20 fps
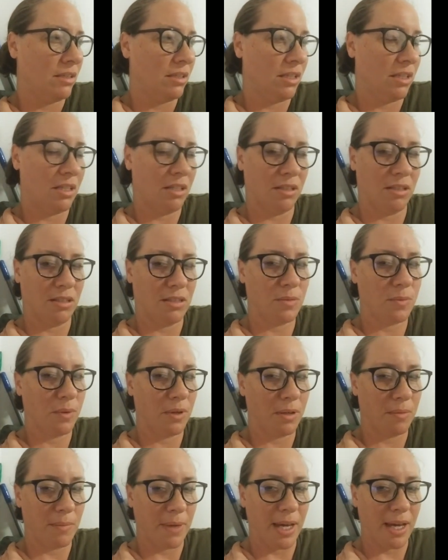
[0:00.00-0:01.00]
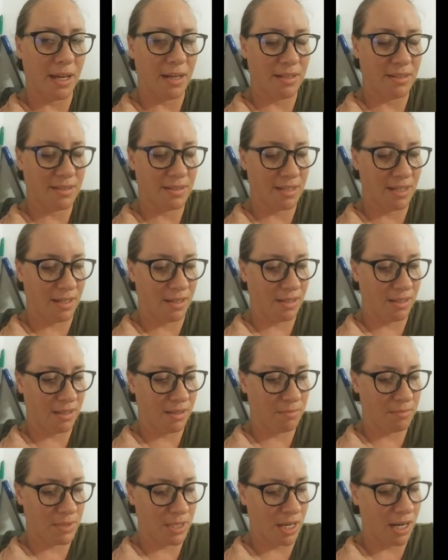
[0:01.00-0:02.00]
That's where I'm at. It's like
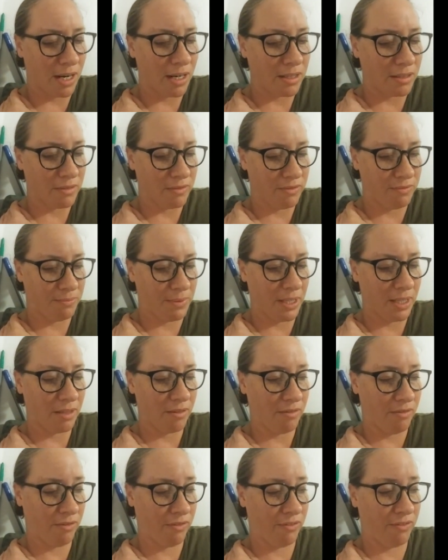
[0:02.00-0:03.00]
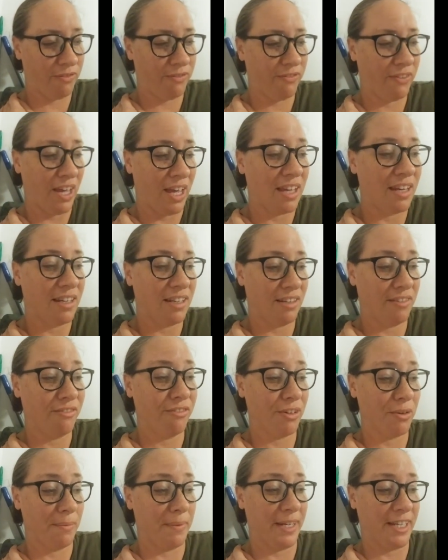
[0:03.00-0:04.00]
I'm tired of being fed
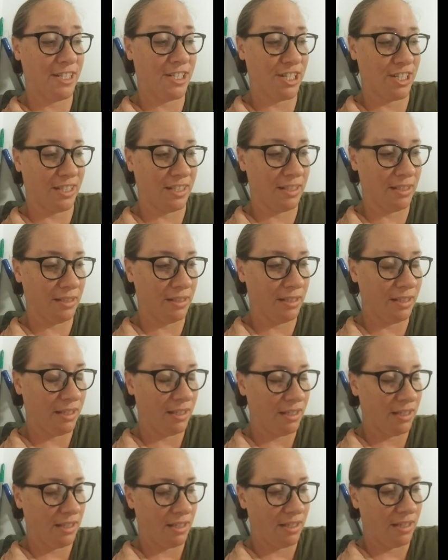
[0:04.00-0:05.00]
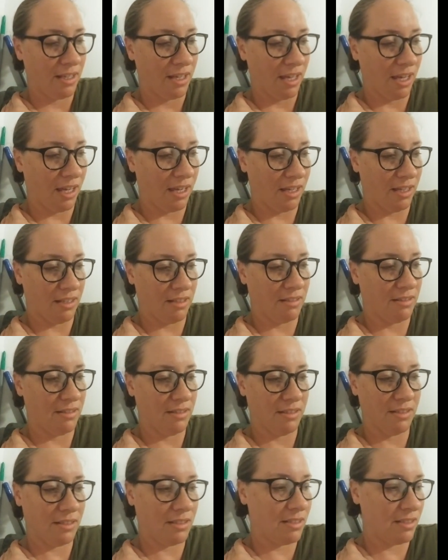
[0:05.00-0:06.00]
information,
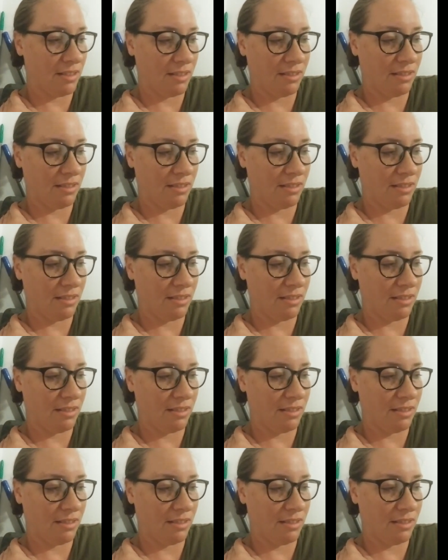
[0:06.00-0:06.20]
and